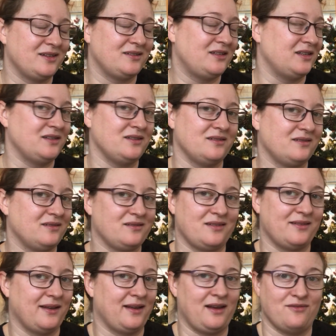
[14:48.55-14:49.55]
Didn't
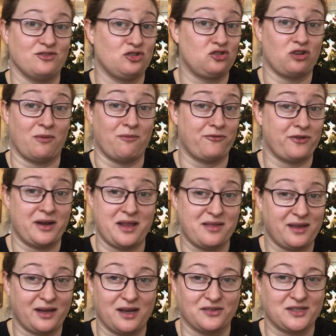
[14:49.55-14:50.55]
even stop for
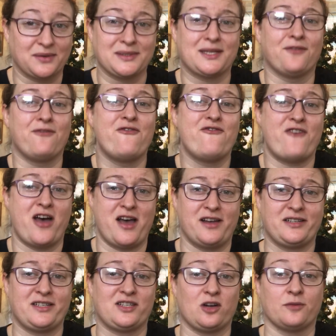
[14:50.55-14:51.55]
anything else. That was the
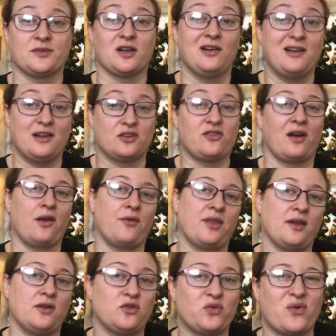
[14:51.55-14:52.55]
first stop. So literally
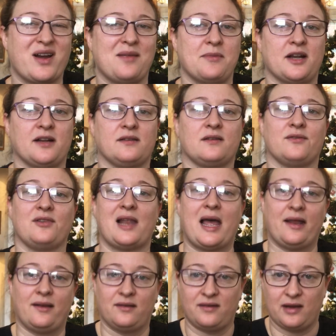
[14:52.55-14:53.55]
within 20 minutes of
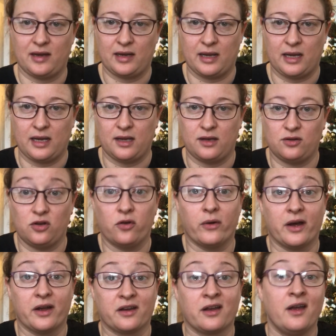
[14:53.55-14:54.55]
landing in
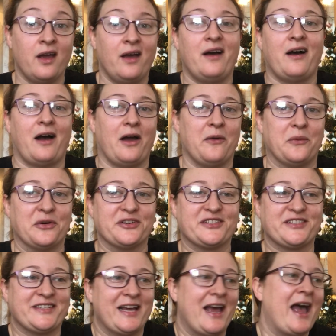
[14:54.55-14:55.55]
Newark, I
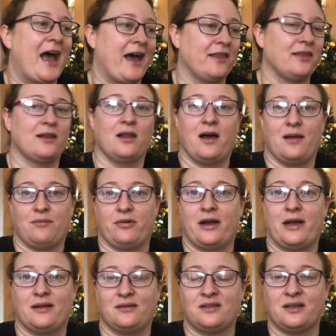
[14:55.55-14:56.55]
was at the Laine
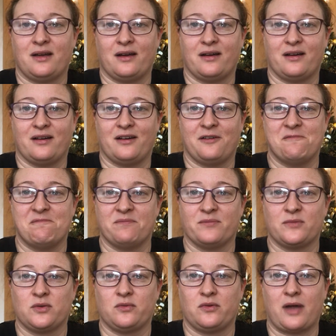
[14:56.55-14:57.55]
brand
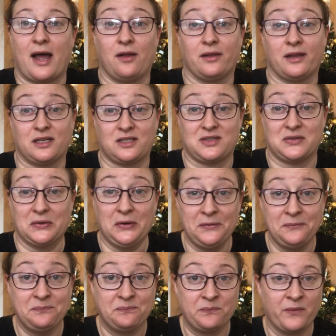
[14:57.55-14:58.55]
outlet
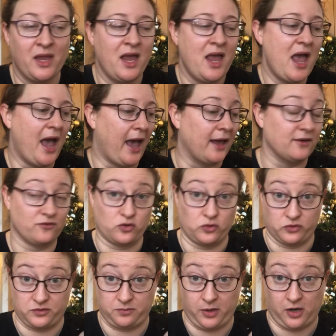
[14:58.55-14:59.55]
store and, of
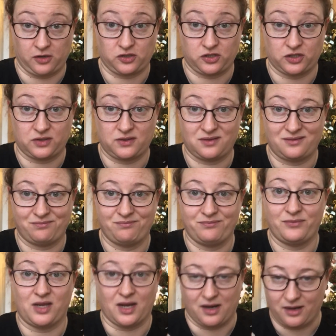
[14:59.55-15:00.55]
course, purchased
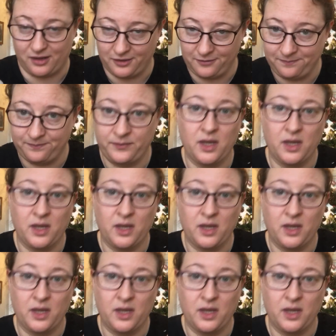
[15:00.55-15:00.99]
yarn.